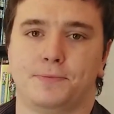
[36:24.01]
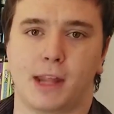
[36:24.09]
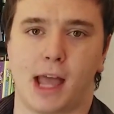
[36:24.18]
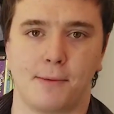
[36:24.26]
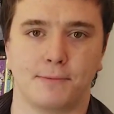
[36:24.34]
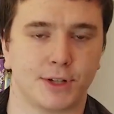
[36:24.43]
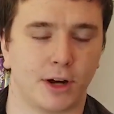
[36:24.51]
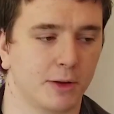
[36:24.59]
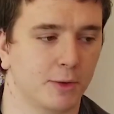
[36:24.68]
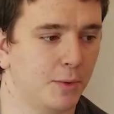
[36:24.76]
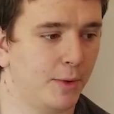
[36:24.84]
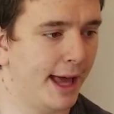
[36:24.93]
starting with
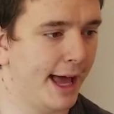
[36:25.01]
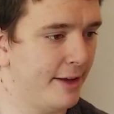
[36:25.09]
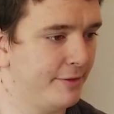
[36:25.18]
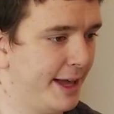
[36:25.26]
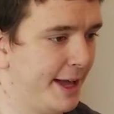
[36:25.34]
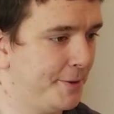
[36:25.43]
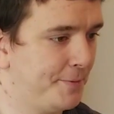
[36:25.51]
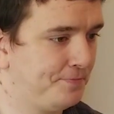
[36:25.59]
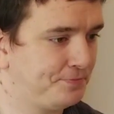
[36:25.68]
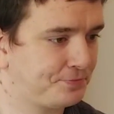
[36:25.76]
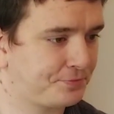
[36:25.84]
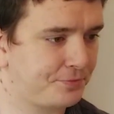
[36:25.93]
what I have now,
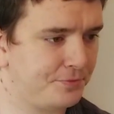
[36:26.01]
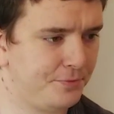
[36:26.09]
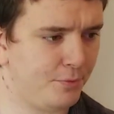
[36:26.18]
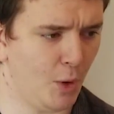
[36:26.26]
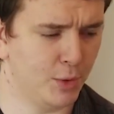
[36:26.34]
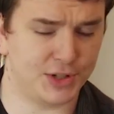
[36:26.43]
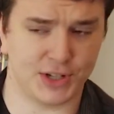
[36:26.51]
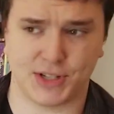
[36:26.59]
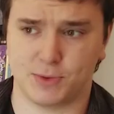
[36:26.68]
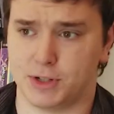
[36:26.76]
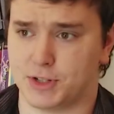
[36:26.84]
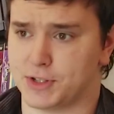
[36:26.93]
which is
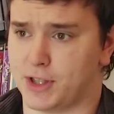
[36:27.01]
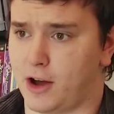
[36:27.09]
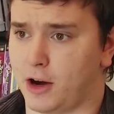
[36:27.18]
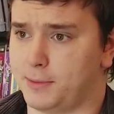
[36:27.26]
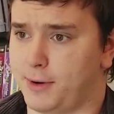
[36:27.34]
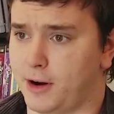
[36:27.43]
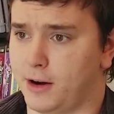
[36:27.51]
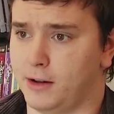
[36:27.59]
the hard part.